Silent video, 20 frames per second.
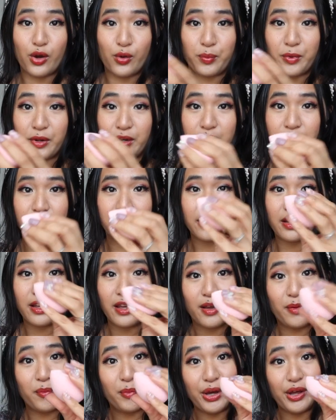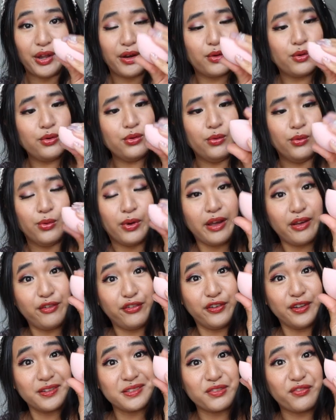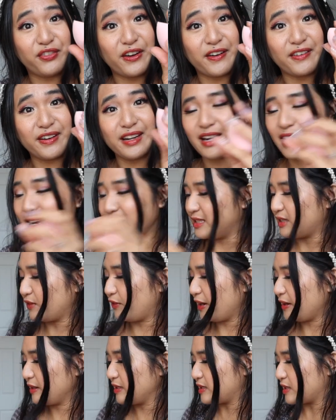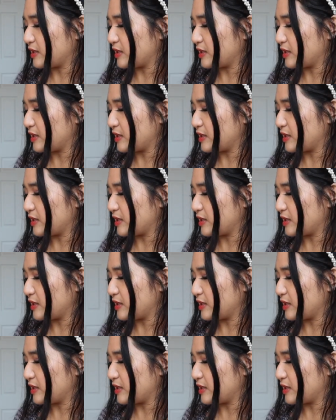open. But ooh, it feels very nice, very